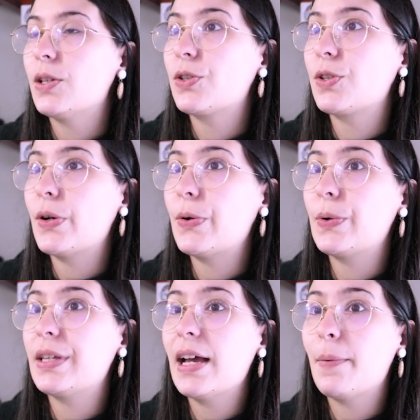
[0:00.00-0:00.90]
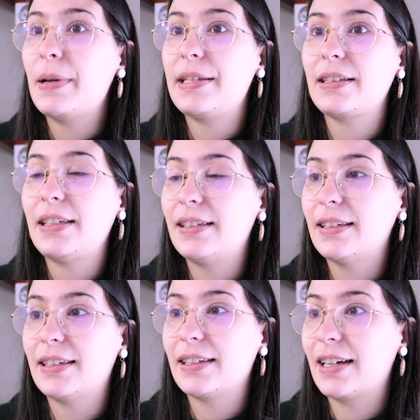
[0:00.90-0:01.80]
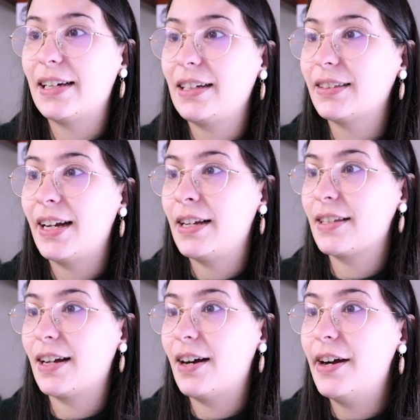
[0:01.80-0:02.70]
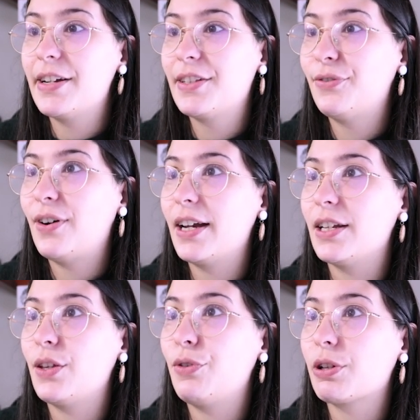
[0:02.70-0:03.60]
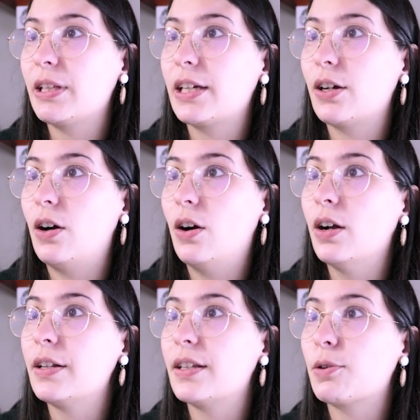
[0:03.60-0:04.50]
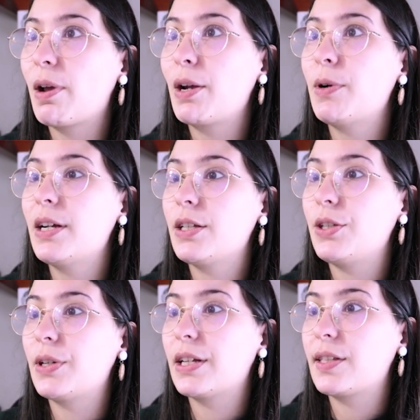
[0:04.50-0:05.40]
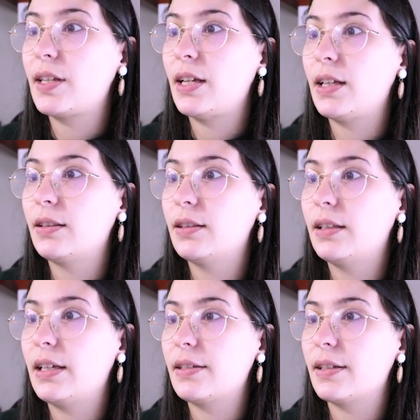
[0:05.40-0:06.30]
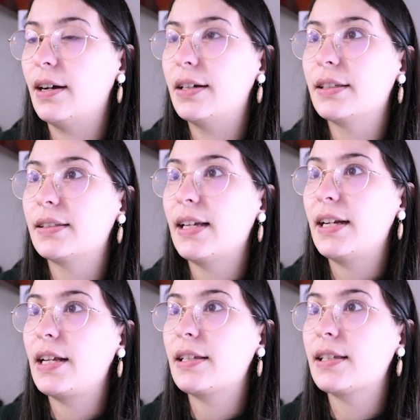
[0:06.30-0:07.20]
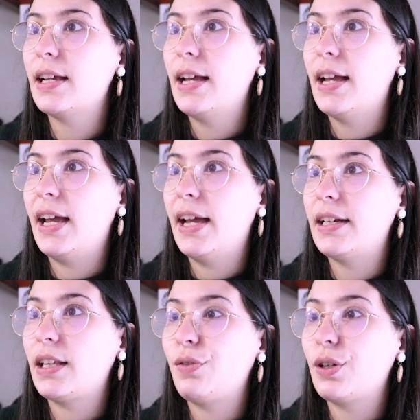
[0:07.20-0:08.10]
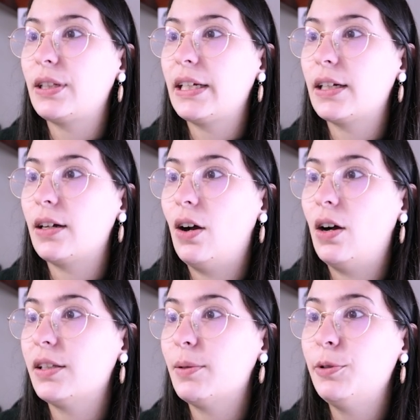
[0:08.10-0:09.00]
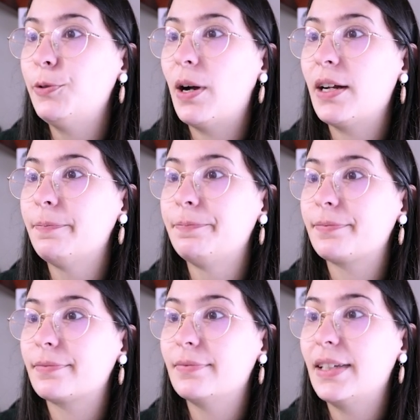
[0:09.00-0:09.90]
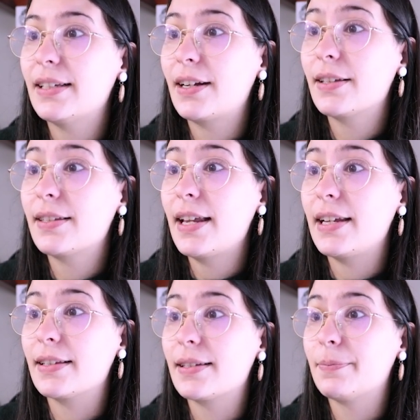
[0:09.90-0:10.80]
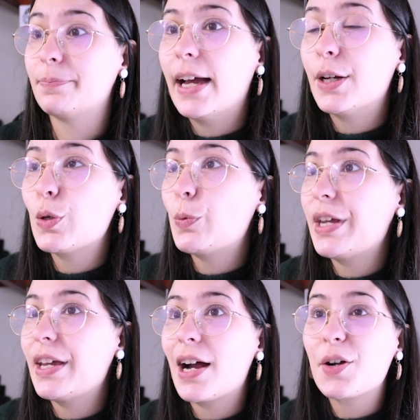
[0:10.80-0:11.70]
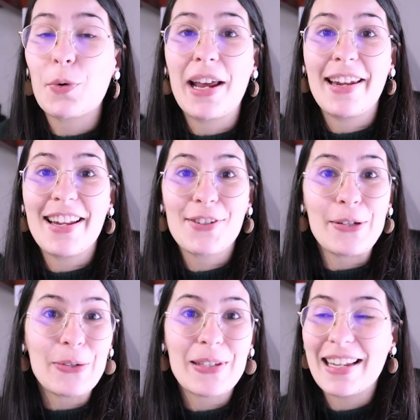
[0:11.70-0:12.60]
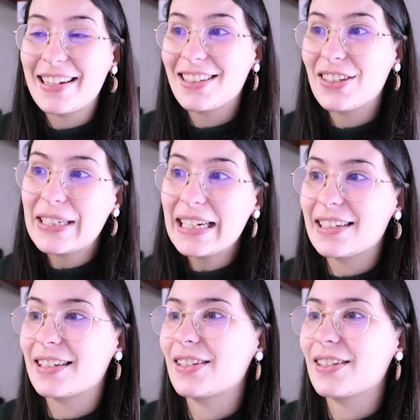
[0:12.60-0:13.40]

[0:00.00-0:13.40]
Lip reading: So yeah, basically the cutting lines are defined. If you click on the red one, you can see these are the settings, and if you click on the blue one, these are the settings, and we are ready to send it to cut.